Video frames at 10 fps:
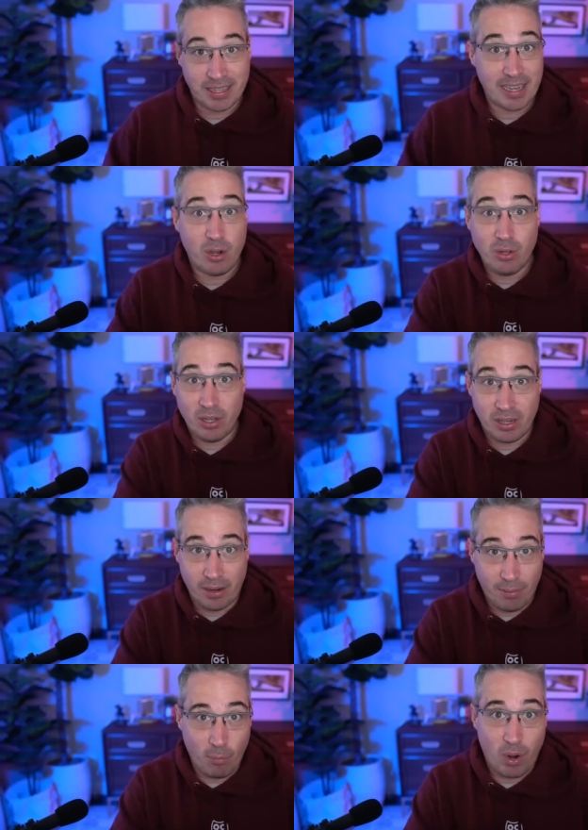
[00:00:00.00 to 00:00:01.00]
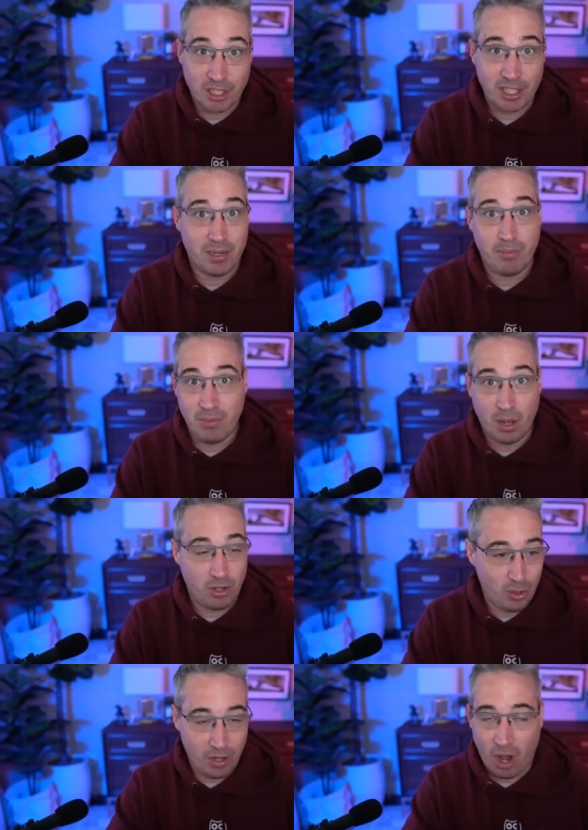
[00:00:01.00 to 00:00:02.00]
That's how, oh, look, I've watched him
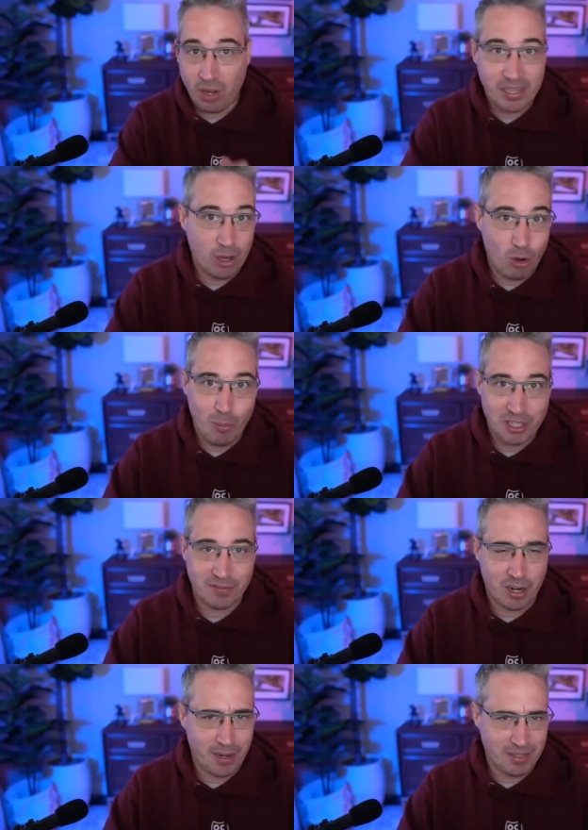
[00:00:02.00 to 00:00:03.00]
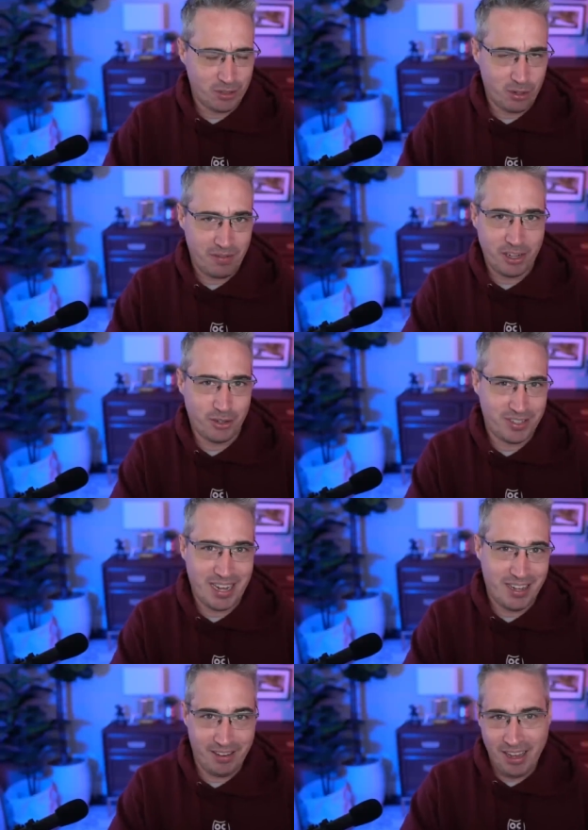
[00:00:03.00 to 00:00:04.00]
do an ollie a whole bunch of times. I sort of
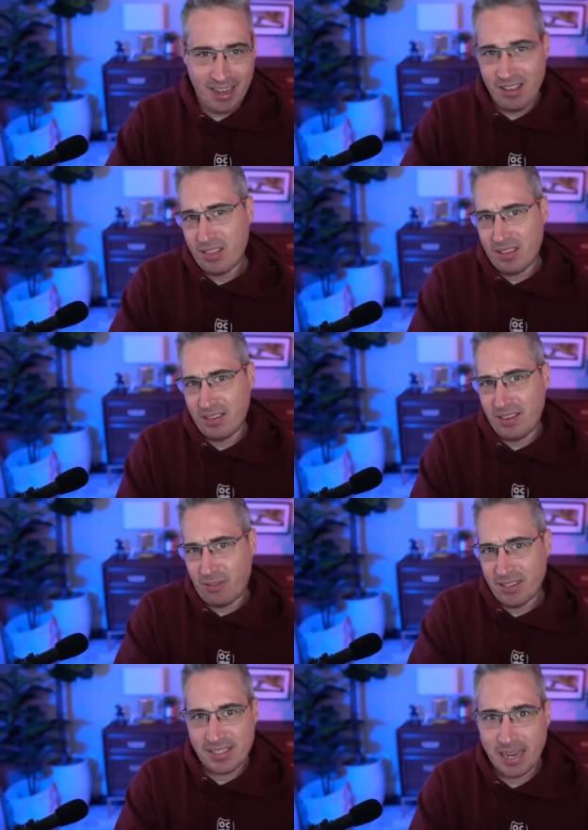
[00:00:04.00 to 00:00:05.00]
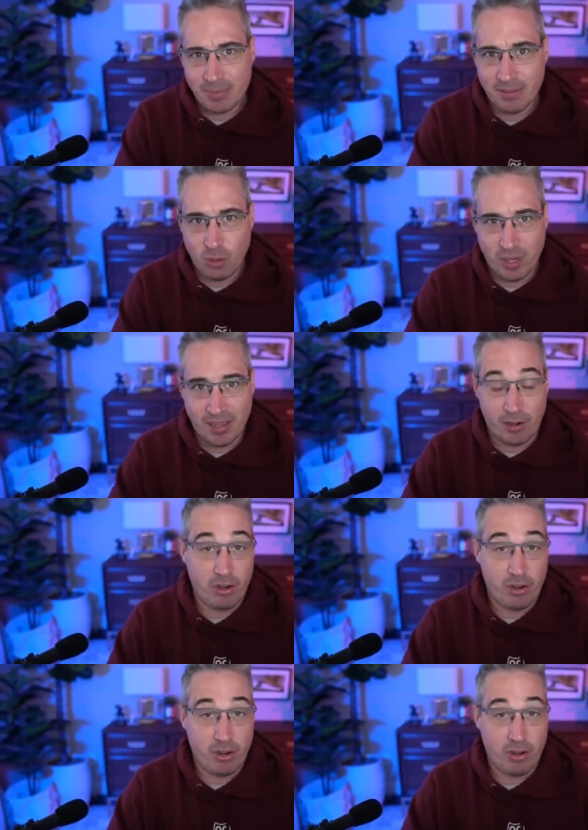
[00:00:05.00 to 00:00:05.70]
understand the different steps of doing that.